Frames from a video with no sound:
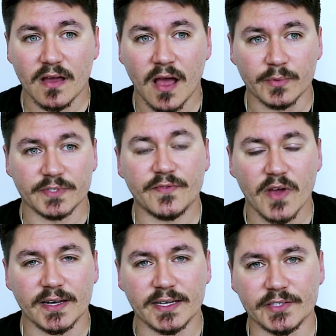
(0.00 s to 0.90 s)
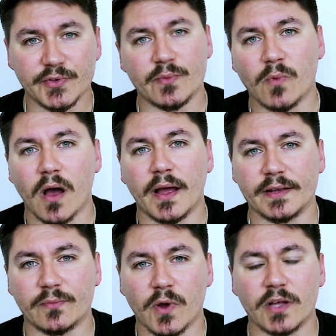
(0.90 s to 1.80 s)
I was finally doing what I
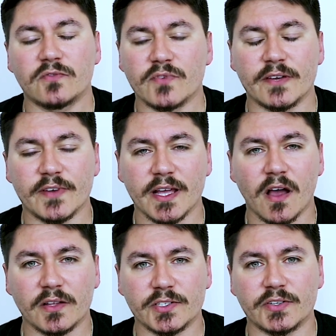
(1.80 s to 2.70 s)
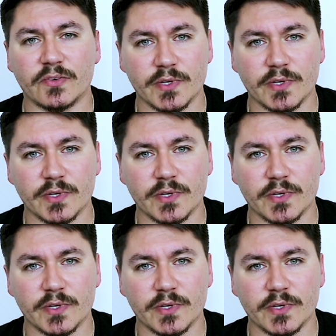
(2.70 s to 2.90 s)
had worked really hard to do,